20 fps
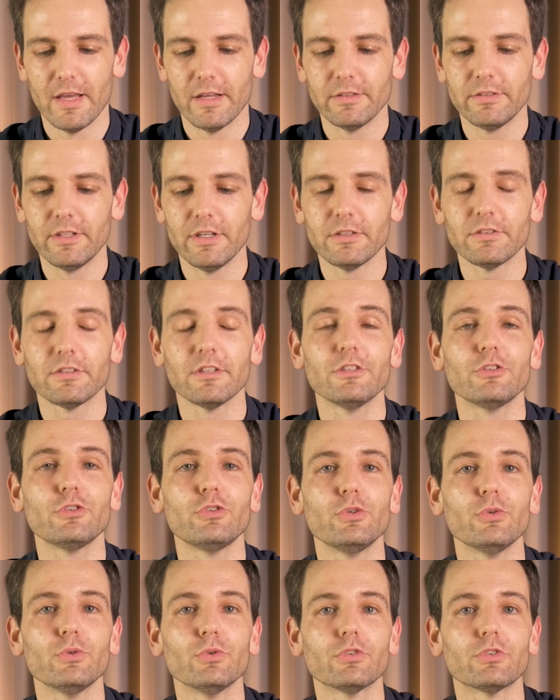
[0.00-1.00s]
This is
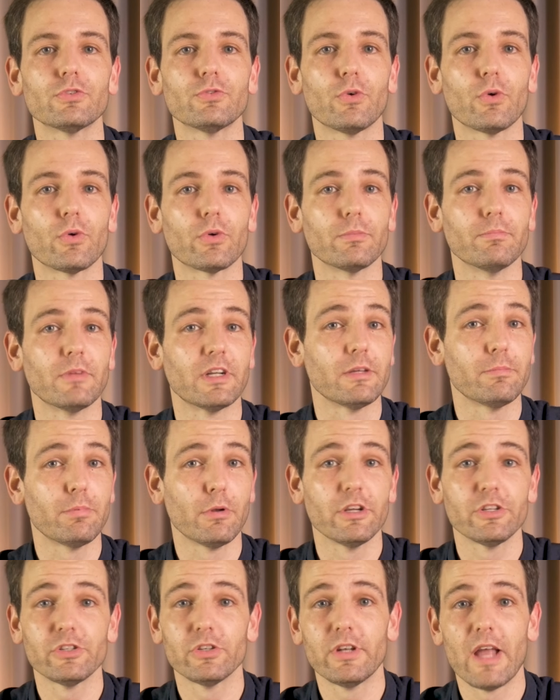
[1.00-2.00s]
used for
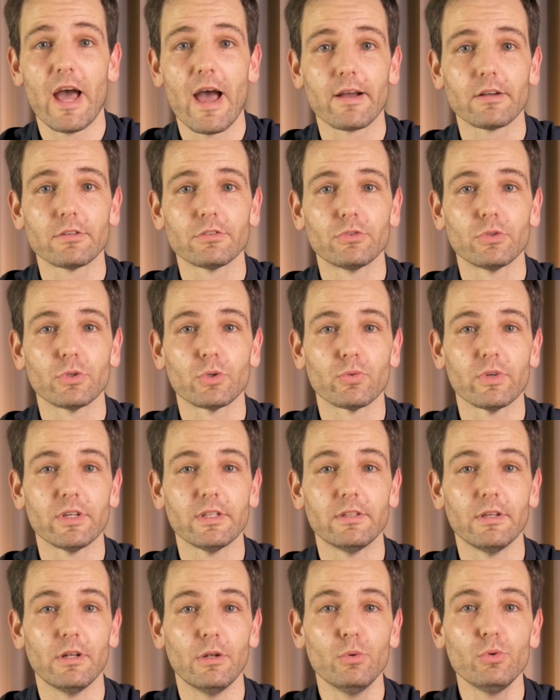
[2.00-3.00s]
manipulation acts to
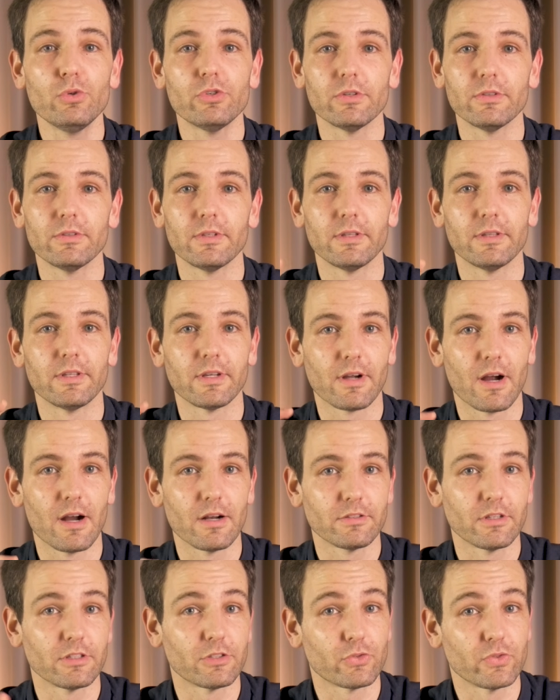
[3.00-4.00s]
create the illusion that the
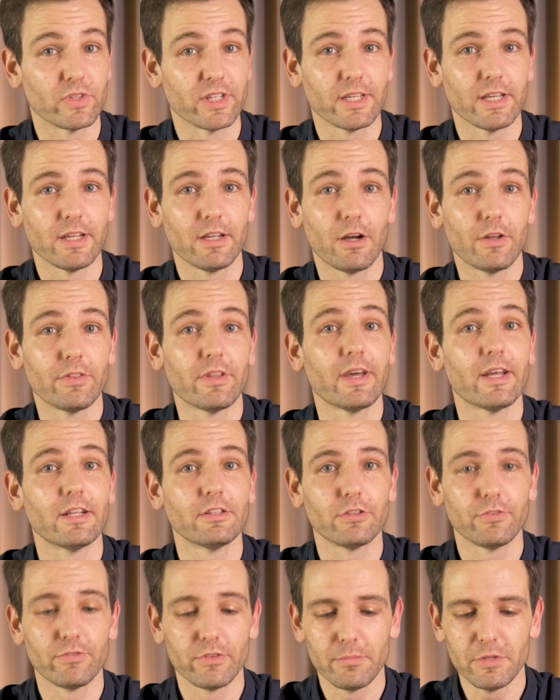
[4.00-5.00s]
cards are shrinking on the
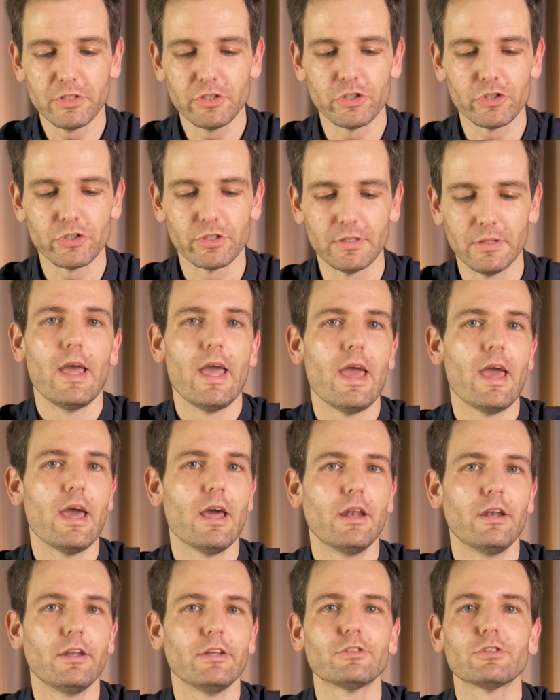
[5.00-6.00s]
hands of the magician,
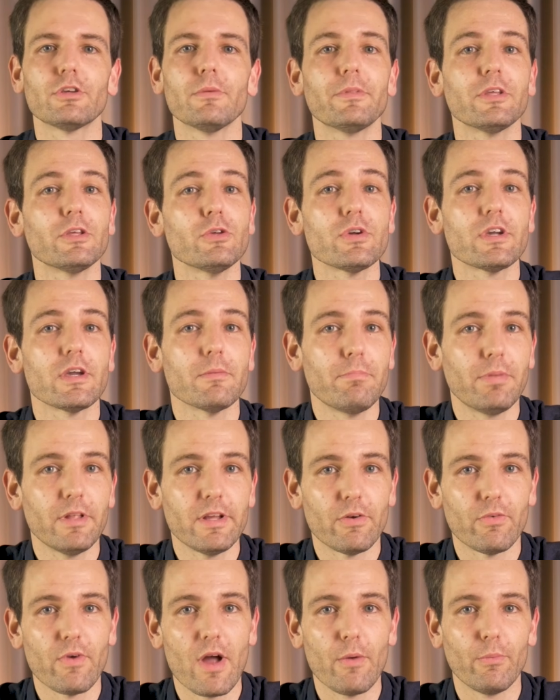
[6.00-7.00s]
and it's something you can
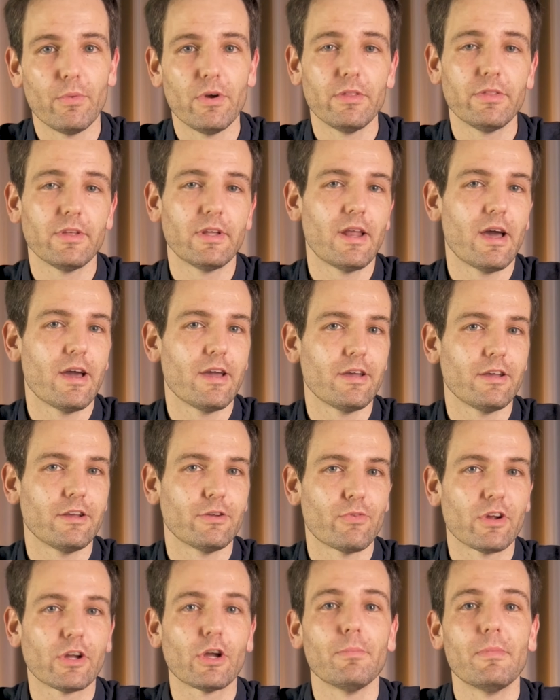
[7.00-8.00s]
play around with, and I
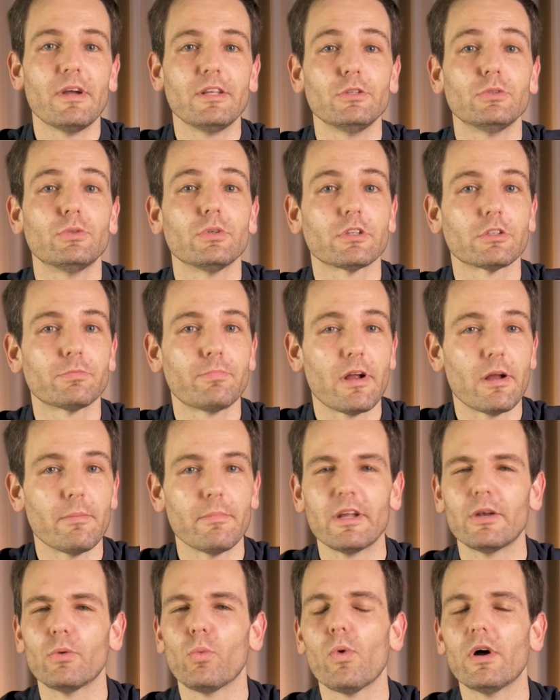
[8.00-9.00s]
recommend you to
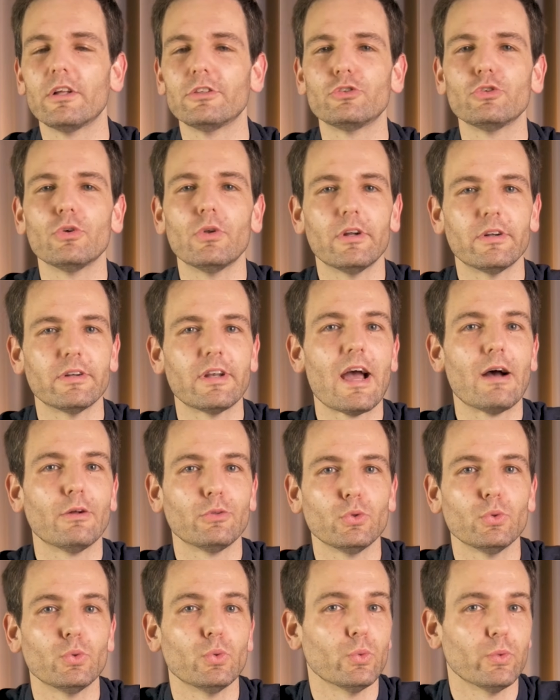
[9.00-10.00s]
experiment once you learn how
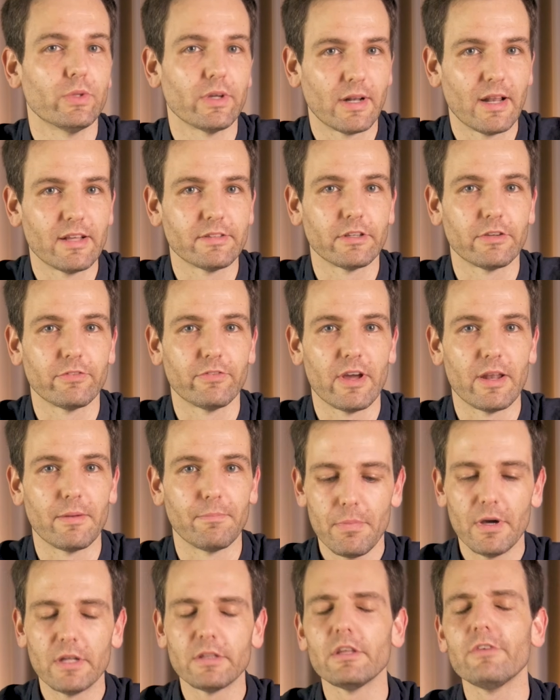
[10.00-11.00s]
to do the classic fan.
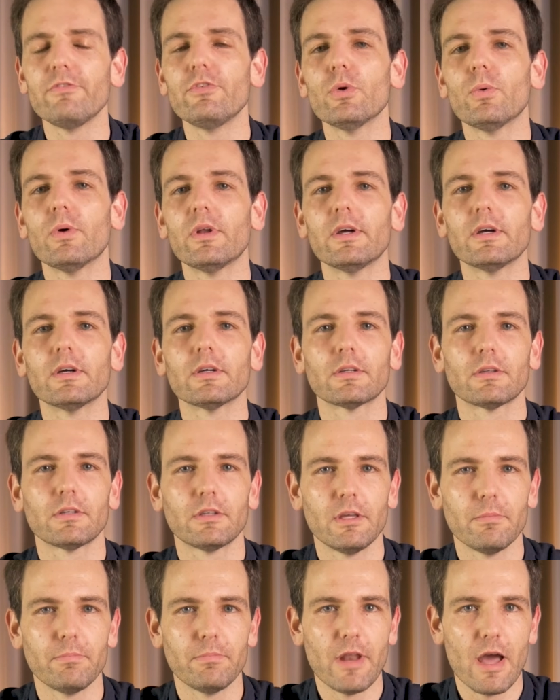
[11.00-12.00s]
But if you want to
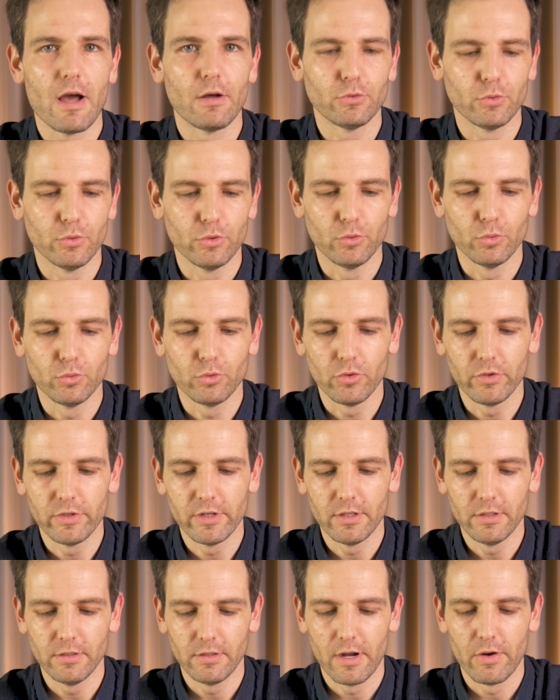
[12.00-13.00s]
keep now to the
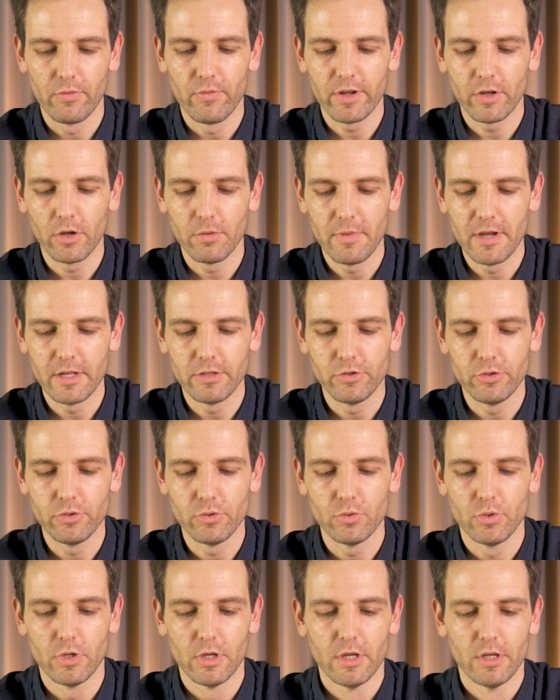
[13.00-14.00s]
tutorial, I recommend
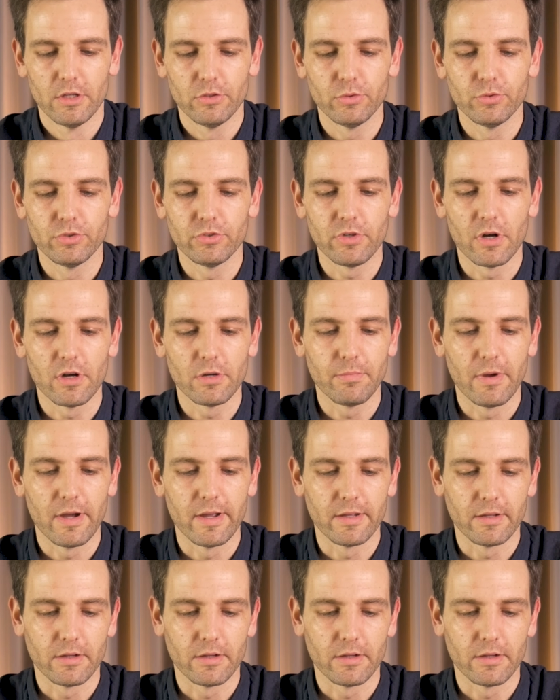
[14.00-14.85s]
you to start by